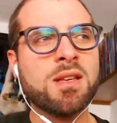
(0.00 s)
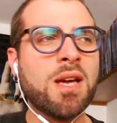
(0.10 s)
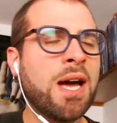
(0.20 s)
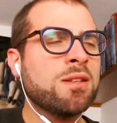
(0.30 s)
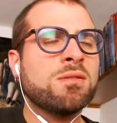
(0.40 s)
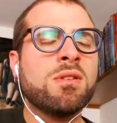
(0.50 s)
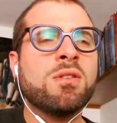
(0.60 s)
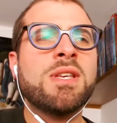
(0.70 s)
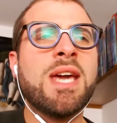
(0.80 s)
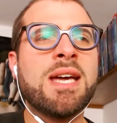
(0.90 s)
I don't know
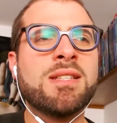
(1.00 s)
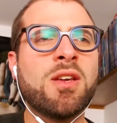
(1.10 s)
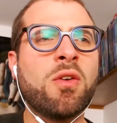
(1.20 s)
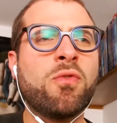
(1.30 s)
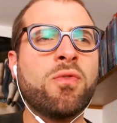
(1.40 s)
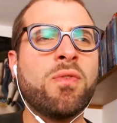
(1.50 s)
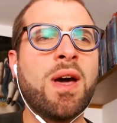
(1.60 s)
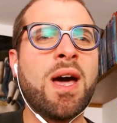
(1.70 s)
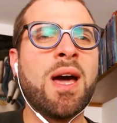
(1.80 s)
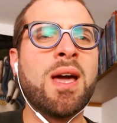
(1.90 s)
yet if
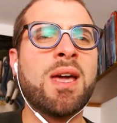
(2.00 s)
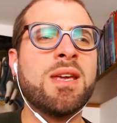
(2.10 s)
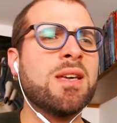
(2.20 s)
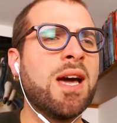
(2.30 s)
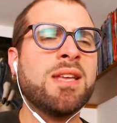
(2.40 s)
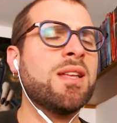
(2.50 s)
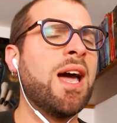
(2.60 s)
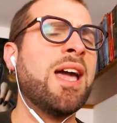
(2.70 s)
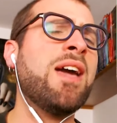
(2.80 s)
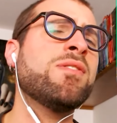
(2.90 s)
I
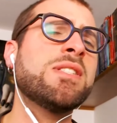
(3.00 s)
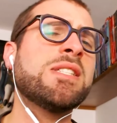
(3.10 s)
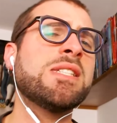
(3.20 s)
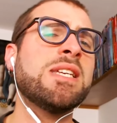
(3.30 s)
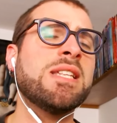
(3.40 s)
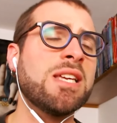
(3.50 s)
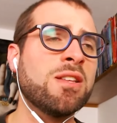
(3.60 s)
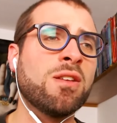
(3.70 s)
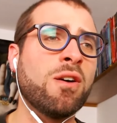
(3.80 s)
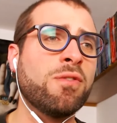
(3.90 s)
haven't seen
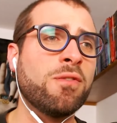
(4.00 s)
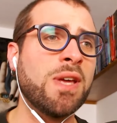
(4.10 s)
enough of